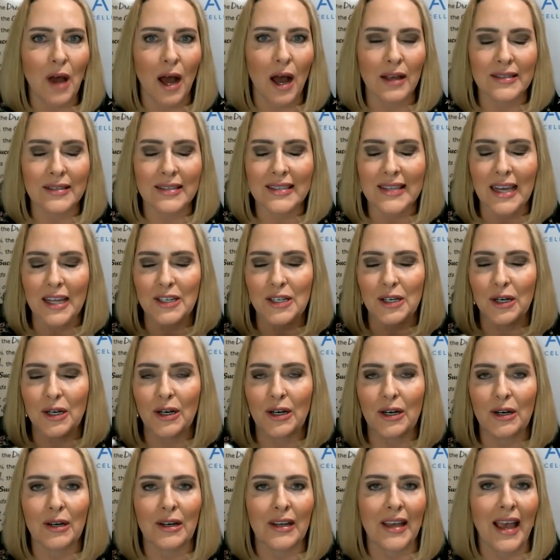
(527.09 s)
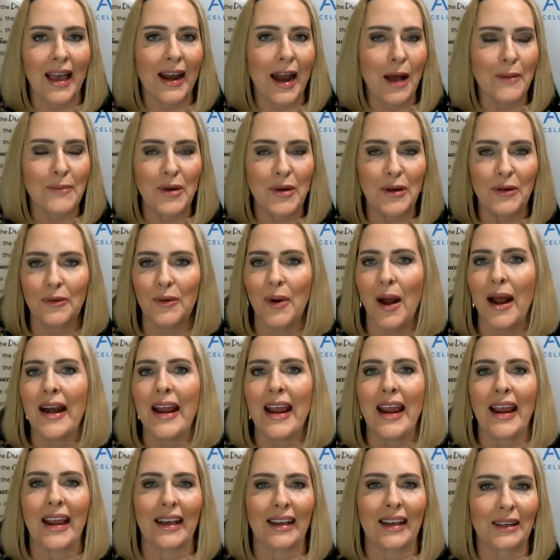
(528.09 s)
center get up and
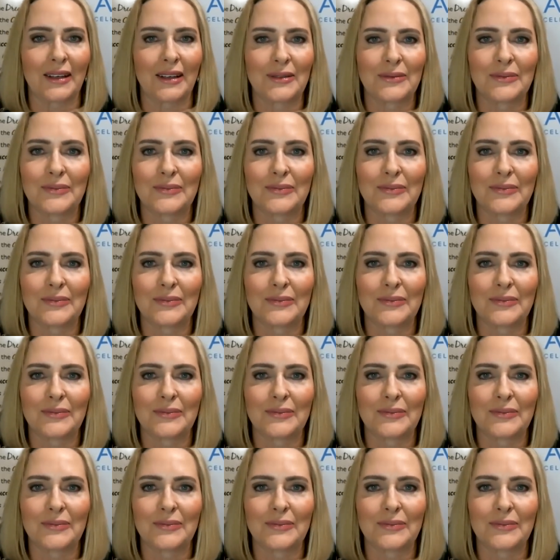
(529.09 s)
running?